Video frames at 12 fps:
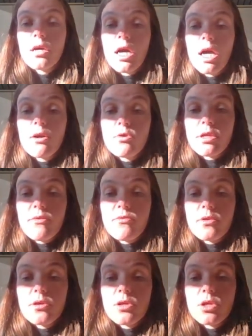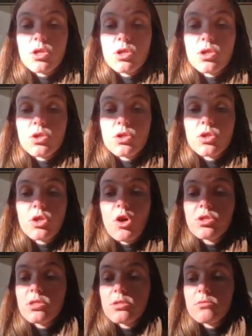I will then
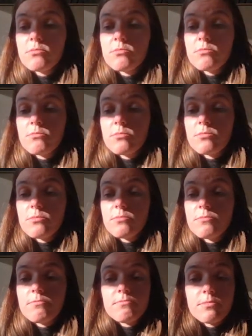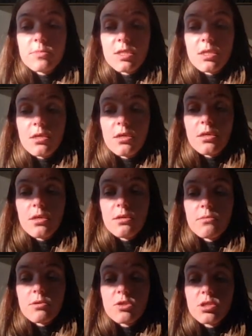customize
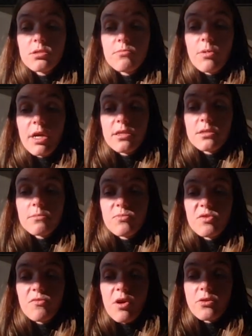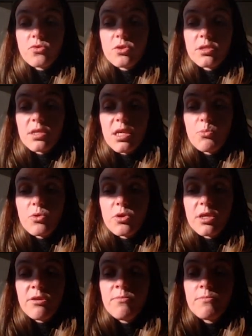the values that I put
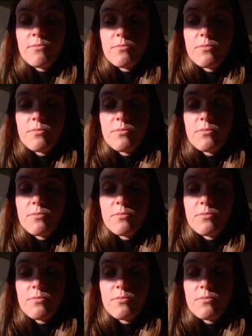in.